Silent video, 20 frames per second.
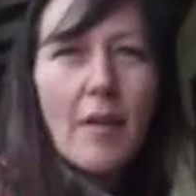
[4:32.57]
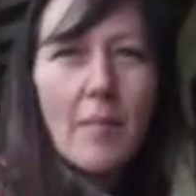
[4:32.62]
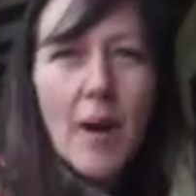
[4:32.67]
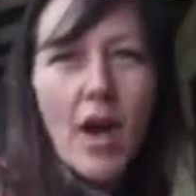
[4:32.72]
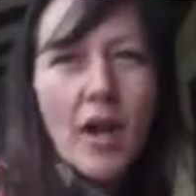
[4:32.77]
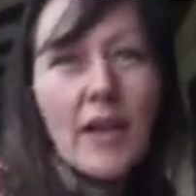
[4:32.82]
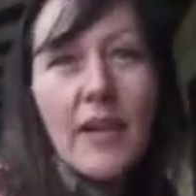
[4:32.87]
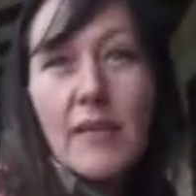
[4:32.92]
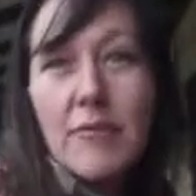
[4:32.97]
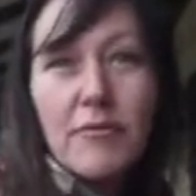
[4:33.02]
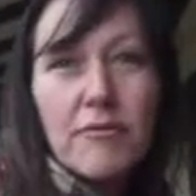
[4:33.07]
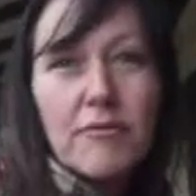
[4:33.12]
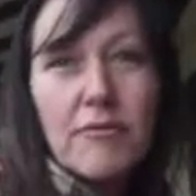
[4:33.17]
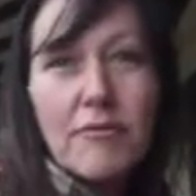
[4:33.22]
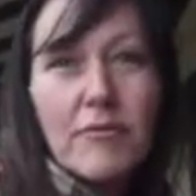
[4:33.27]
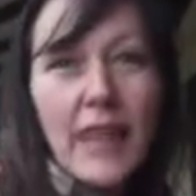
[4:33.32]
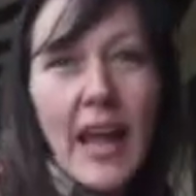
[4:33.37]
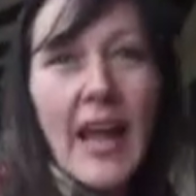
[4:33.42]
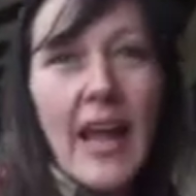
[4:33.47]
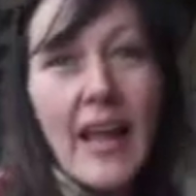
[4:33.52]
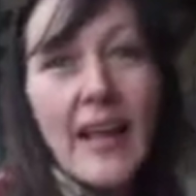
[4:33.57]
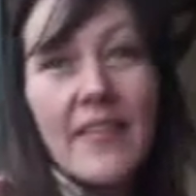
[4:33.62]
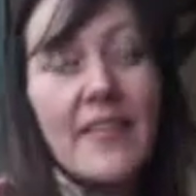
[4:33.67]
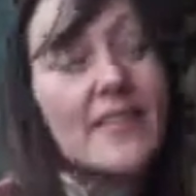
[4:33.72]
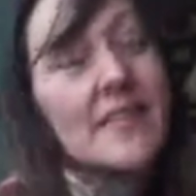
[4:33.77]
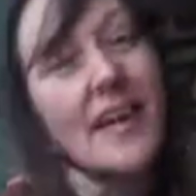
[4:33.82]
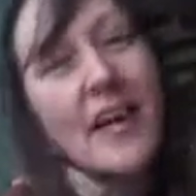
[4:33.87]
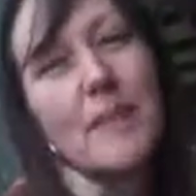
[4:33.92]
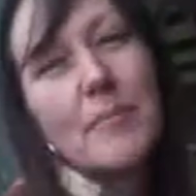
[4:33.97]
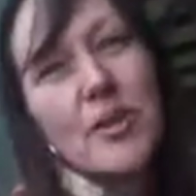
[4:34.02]
only if they had the
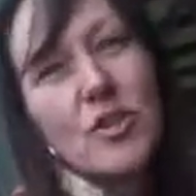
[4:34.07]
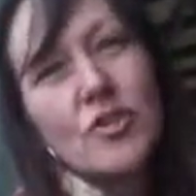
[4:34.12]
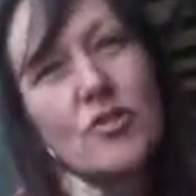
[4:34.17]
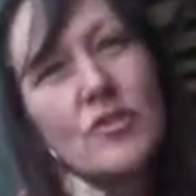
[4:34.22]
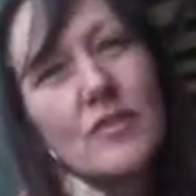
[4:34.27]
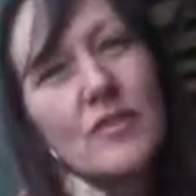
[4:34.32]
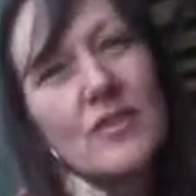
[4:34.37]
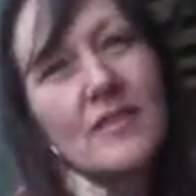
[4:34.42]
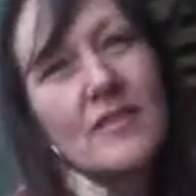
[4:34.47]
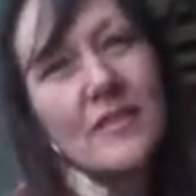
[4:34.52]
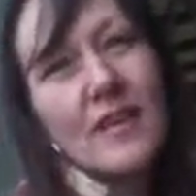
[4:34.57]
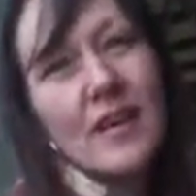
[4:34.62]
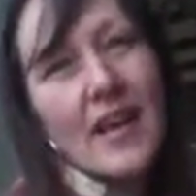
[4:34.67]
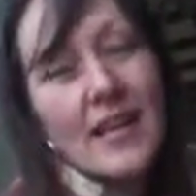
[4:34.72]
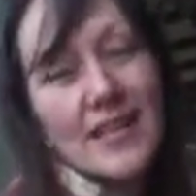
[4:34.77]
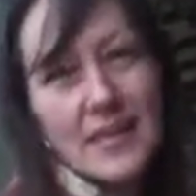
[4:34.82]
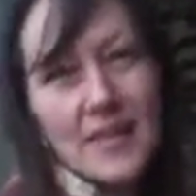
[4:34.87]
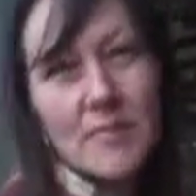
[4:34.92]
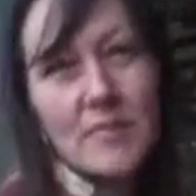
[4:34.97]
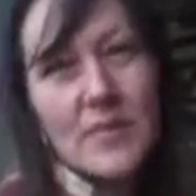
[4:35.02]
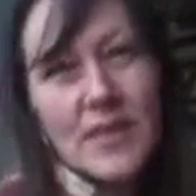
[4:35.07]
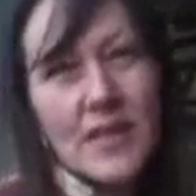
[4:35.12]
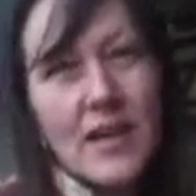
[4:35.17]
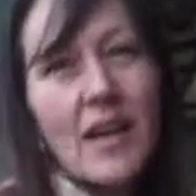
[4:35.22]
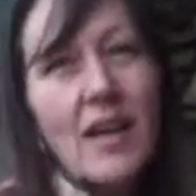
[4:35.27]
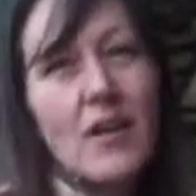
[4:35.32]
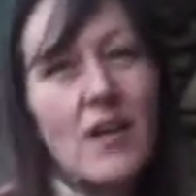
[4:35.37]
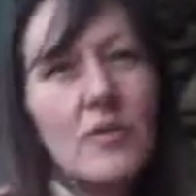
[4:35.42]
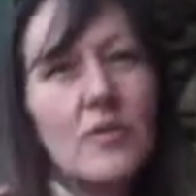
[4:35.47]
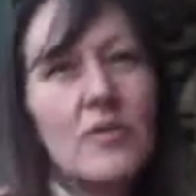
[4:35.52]
same interests as
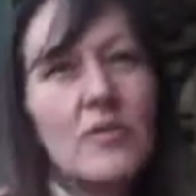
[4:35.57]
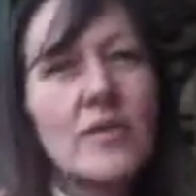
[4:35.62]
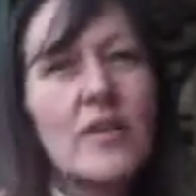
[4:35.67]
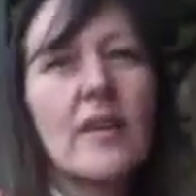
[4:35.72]
themselves.